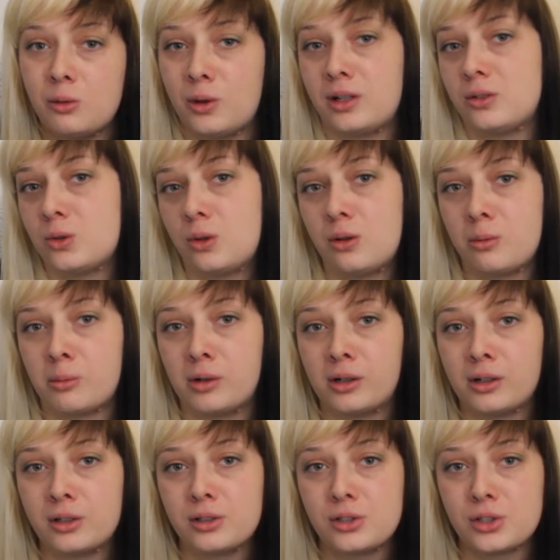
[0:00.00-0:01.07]
went to the
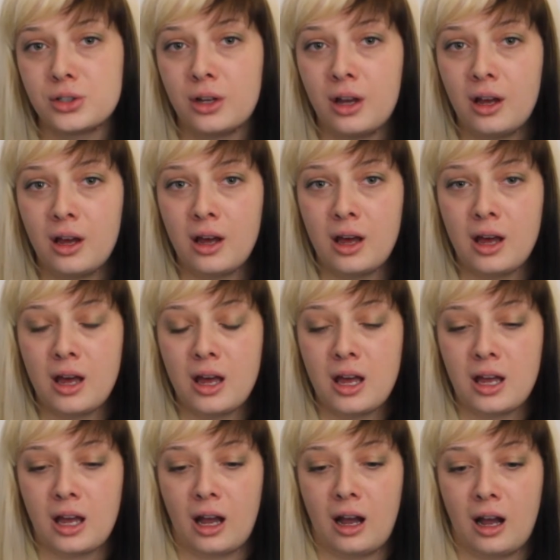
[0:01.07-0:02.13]
emerge
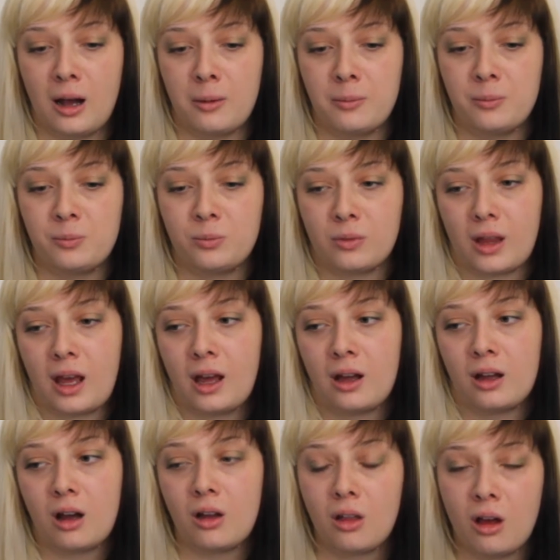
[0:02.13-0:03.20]
at
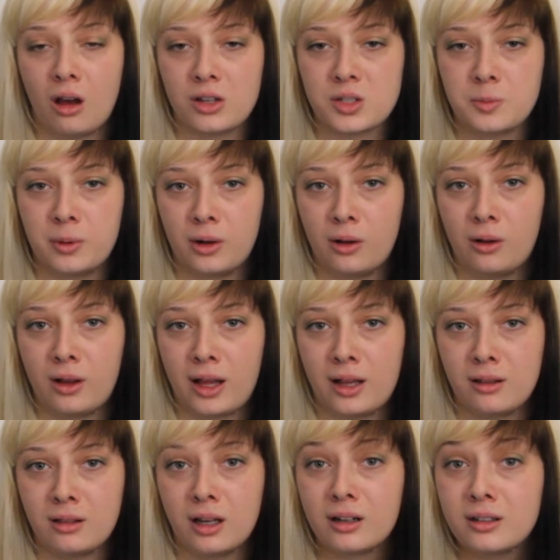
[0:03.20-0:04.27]
the hospital,
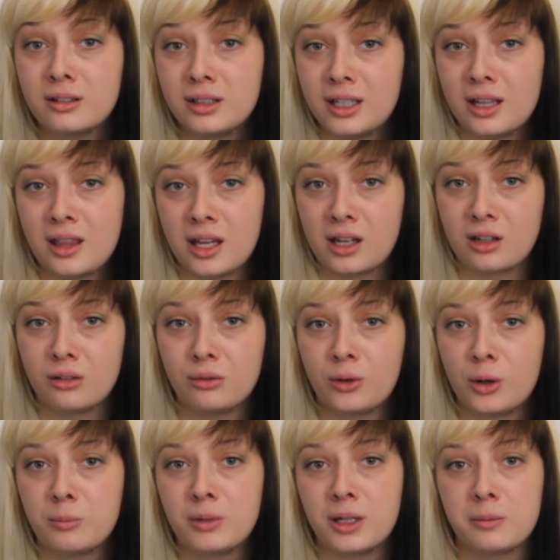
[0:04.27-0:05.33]
and luckily they
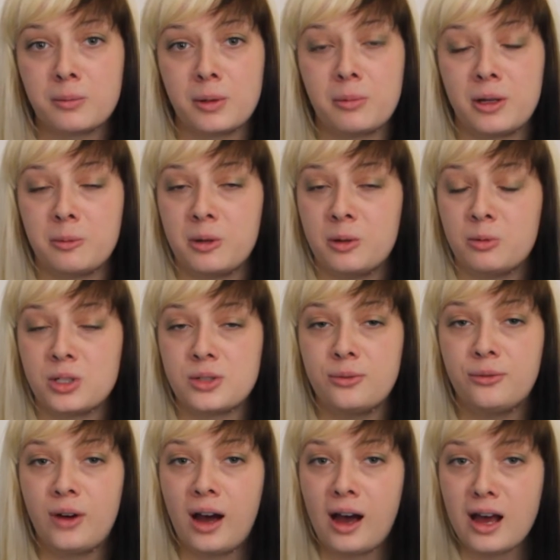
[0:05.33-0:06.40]
confirmed like my baby was
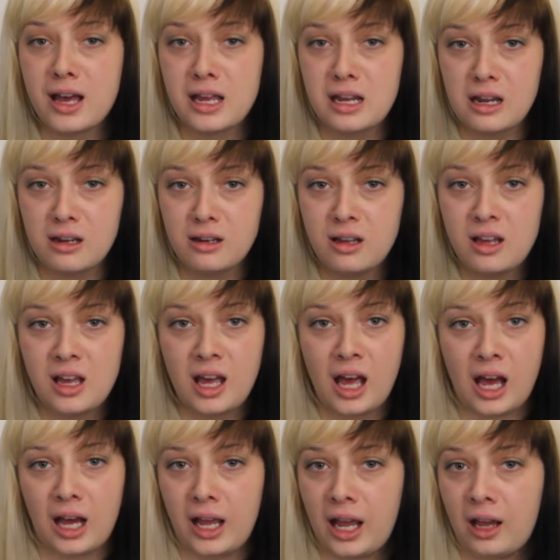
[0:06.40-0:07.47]
fine.
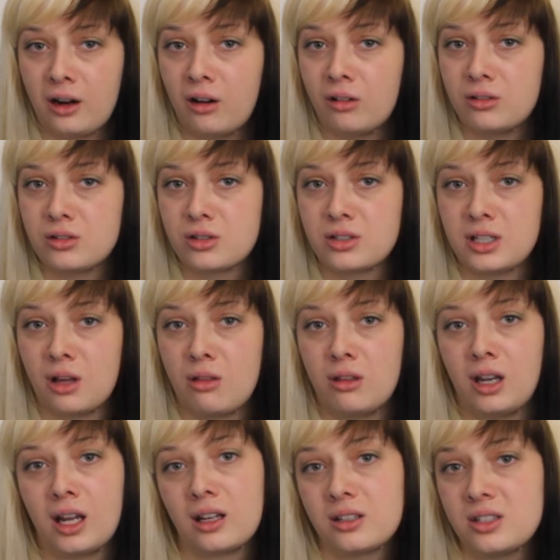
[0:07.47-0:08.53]
I had an ultrasound the
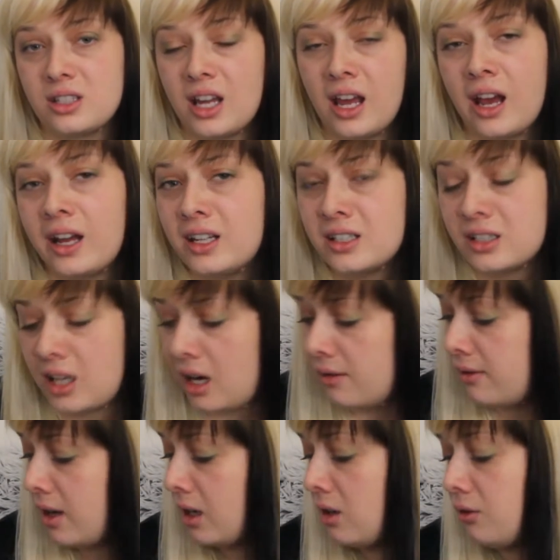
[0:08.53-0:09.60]
next day. I didn't have
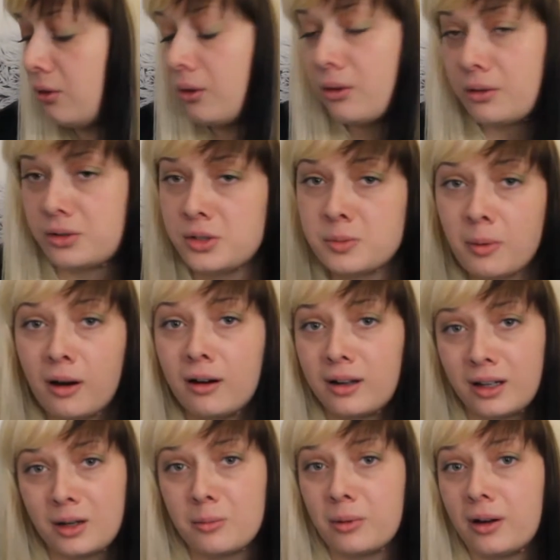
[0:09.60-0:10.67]
any further
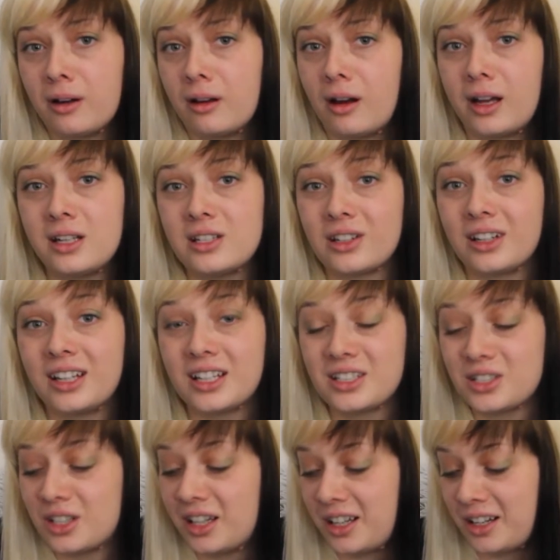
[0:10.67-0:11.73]
spotting, but I did
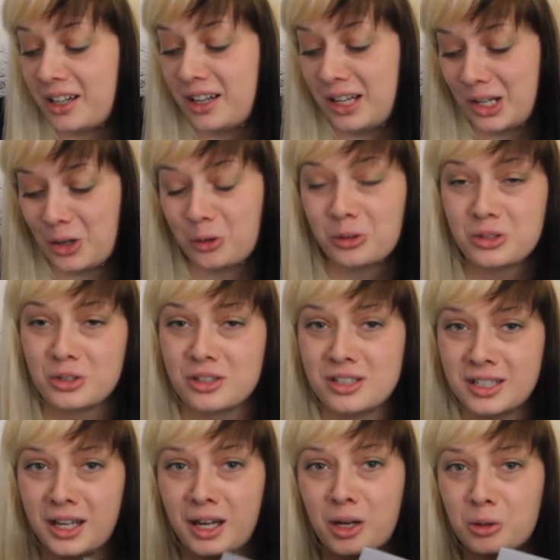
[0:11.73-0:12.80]
get an
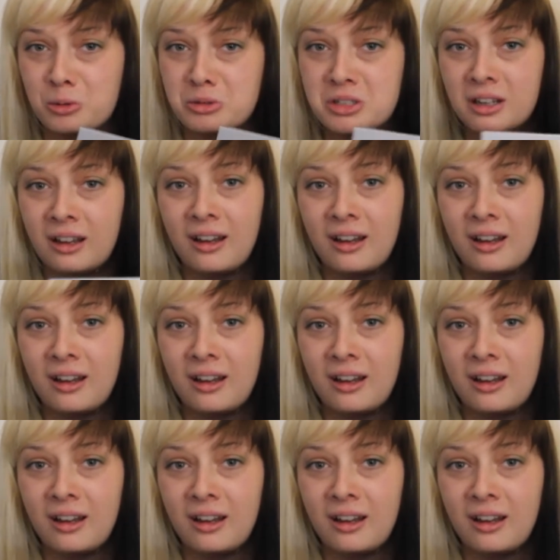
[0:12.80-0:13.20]
ultrasound,